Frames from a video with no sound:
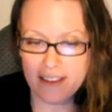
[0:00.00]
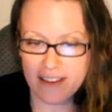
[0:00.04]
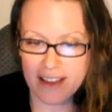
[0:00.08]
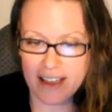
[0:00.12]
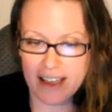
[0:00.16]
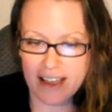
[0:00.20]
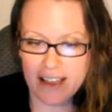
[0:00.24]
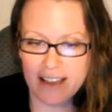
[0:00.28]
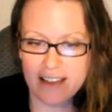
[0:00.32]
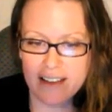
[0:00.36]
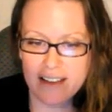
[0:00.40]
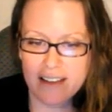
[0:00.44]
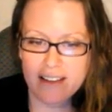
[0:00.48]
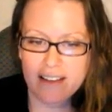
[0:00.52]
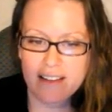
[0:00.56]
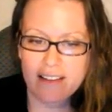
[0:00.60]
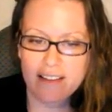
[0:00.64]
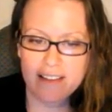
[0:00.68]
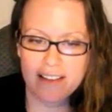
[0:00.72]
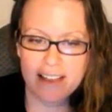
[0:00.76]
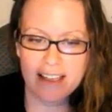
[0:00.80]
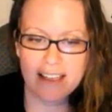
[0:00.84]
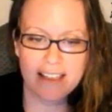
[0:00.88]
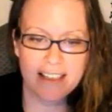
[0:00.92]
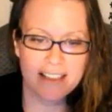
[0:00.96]
thing
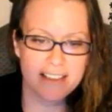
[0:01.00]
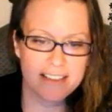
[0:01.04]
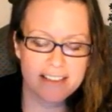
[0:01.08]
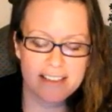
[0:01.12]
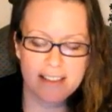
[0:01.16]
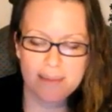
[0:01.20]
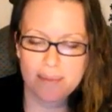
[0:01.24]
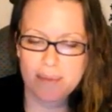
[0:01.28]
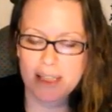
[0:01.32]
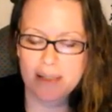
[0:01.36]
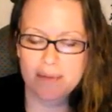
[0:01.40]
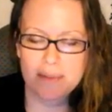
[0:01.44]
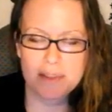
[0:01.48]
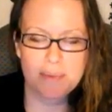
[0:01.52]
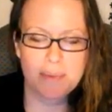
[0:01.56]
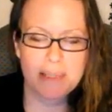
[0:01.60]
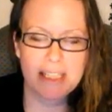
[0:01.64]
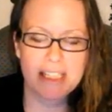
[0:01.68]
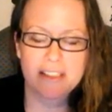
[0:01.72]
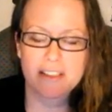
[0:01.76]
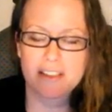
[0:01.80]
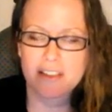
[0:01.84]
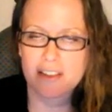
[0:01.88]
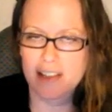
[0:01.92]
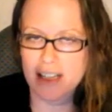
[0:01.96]
that can sometimes
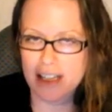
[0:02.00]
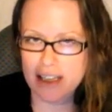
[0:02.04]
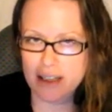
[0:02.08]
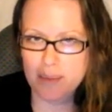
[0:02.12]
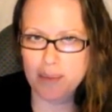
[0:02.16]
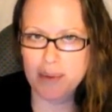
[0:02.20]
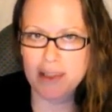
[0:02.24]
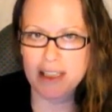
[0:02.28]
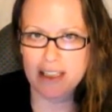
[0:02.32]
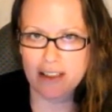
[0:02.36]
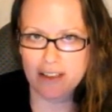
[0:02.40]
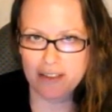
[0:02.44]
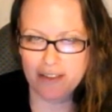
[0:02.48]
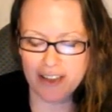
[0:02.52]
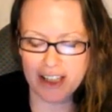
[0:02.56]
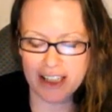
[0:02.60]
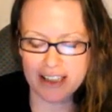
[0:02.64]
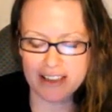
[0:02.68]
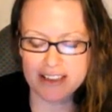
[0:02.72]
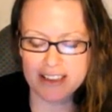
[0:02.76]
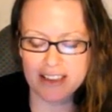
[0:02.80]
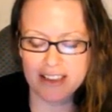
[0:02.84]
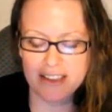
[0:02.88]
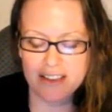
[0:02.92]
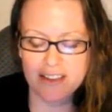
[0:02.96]
be incredibly
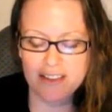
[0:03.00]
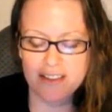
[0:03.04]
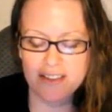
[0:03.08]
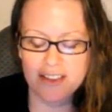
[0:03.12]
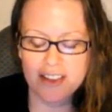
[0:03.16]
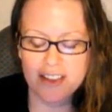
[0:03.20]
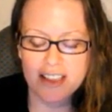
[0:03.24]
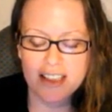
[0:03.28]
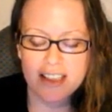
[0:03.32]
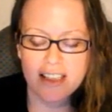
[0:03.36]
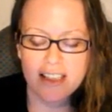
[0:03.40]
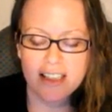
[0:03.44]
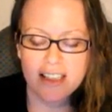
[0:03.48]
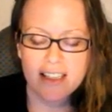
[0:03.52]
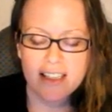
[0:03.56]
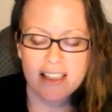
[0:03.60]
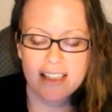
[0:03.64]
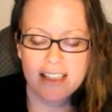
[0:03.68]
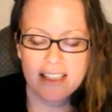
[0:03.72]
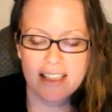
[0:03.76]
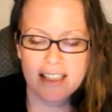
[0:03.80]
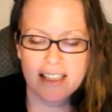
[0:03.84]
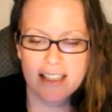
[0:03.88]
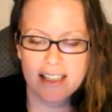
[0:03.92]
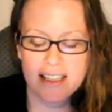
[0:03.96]
effective
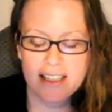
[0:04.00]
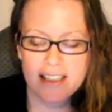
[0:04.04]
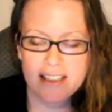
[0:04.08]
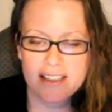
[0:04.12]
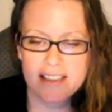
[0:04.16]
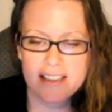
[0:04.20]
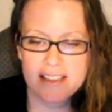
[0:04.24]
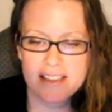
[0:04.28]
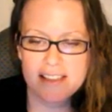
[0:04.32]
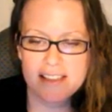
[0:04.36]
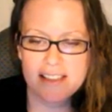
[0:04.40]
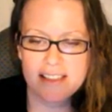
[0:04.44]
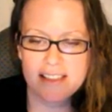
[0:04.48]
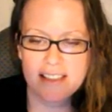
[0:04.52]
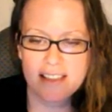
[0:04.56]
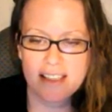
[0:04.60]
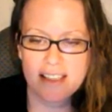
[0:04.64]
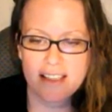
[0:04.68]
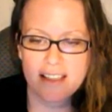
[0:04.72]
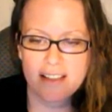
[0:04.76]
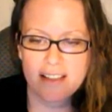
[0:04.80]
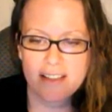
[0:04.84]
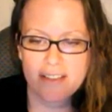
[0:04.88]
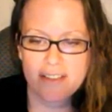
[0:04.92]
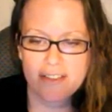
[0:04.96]
is
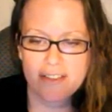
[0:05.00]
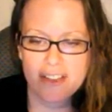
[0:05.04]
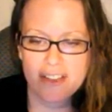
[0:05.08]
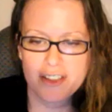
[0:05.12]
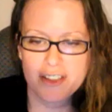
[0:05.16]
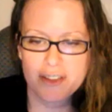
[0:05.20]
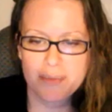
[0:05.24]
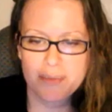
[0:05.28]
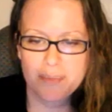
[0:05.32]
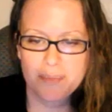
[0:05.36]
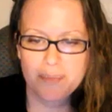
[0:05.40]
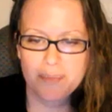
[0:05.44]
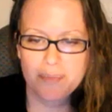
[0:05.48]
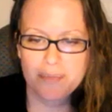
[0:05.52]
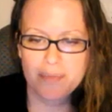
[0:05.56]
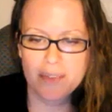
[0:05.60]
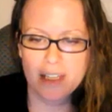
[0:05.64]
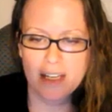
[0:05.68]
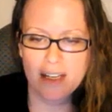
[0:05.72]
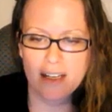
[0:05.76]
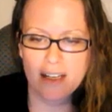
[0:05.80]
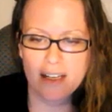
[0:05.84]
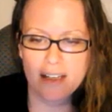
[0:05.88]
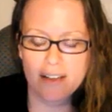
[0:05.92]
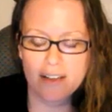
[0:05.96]
if,
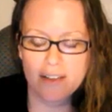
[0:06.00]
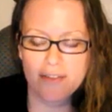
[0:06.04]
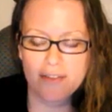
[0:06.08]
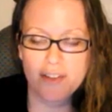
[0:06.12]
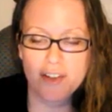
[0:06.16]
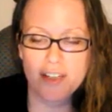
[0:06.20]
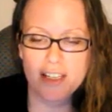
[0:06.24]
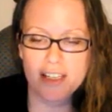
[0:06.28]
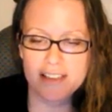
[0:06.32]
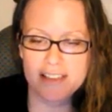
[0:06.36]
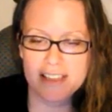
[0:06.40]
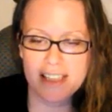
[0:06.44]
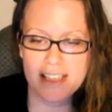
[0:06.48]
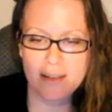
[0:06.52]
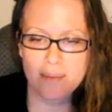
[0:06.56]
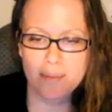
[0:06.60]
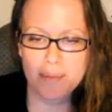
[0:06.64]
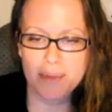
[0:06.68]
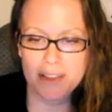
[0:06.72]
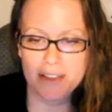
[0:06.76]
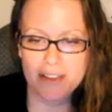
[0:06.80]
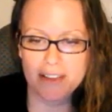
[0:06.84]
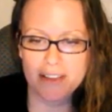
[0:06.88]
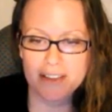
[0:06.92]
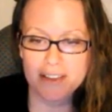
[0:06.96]
for
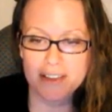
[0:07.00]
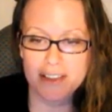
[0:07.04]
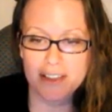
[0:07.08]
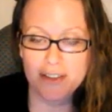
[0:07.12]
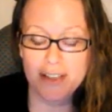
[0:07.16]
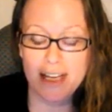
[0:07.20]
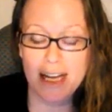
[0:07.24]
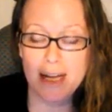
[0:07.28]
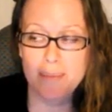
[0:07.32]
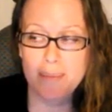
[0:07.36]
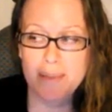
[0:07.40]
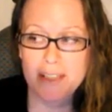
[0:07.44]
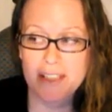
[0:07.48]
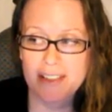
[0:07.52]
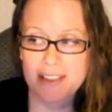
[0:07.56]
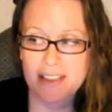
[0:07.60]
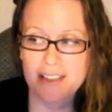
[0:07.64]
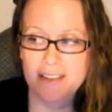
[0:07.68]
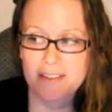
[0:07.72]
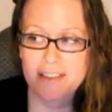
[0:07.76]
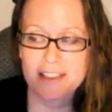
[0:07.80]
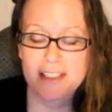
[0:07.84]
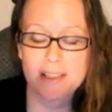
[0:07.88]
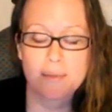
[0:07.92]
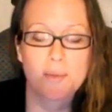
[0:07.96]
example, you happen to
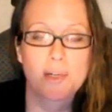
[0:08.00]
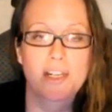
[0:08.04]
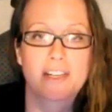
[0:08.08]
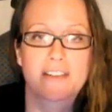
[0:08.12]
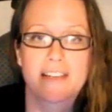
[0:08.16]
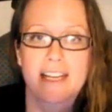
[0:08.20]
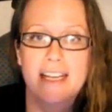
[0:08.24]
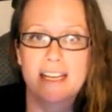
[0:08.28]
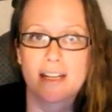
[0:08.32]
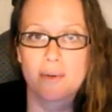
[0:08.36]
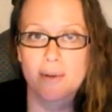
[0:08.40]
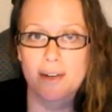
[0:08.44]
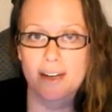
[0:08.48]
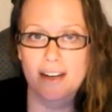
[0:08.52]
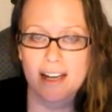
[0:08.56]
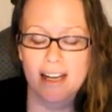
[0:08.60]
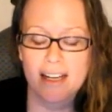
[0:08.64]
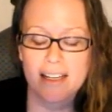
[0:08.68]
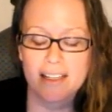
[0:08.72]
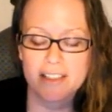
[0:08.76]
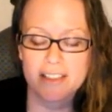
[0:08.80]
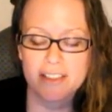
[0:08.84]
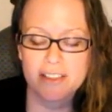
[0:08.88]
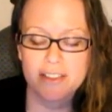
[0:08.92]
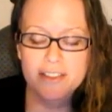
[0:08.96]
live somewhere like where
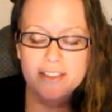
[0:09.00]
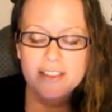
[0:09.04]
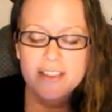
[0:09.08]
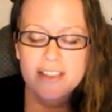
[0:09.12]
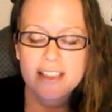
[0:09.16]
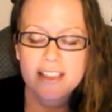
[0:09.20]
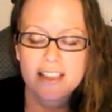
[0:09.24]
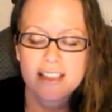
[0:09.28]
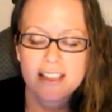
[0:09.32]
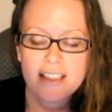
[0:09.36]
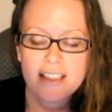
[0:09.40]
I do.